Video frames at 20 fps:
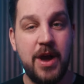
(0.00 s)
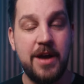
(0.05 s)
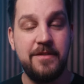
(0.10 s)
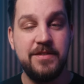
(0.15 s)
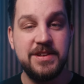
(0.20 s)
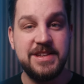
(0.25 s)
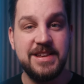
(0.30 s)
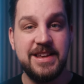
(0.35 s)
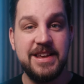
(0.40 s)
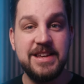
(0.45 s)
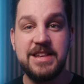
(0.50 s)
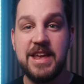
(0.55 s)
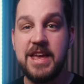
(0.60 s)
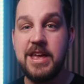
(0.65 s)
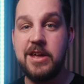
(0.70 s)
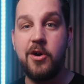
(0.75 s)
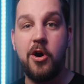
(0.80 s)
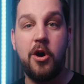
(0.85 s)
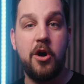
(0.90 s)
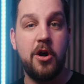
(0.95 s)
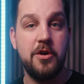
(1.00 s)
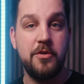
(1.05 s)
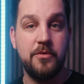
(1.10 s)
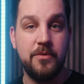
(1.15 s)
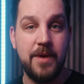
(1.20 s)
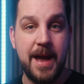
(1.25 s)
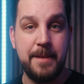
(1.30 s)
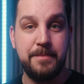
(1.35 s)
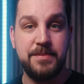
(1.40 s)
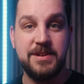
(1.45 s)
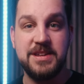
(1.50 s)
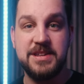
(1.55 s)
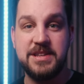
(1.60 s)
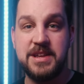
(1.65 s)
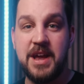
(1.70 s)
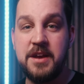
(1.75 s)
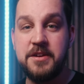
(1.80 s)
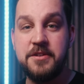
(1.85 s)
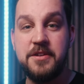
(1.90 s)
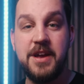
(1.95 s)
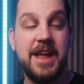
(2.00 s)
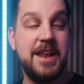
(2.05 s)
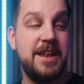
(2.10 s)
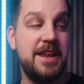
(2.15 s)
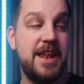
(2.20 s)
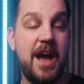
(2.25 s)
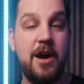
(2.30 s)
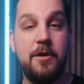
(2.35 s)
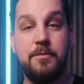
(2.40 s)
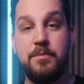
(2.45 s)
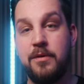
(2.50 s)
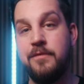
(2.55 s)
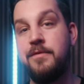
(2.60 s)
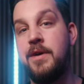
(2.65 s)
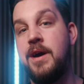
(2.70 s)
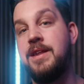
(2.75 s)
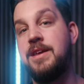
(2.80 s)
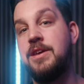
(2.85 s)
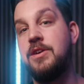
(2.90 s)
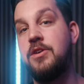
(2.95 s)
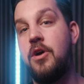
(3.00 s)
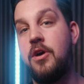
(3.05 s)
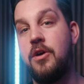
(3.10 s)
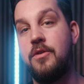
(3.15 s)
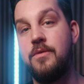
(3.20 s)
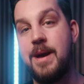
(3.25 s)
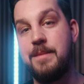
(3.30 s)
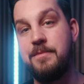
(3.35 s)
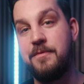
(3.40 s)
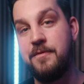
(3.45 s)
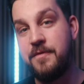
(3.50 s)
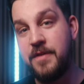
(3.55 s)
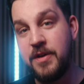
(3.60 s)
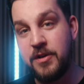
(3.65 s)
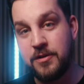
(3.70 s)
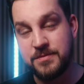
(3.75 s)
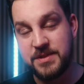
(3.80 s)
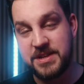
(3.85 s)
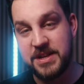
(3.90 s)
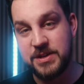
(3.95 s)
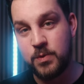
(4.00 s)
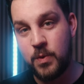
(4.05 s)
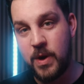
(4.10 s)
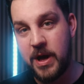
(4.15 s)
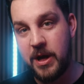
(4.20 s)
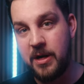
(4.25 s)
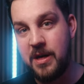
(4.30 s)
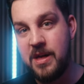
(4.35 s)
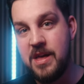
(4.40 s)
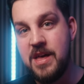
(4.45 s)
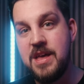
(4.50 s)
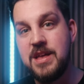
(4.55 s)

Travis is a car wrap designer and now providing car wrap films as well.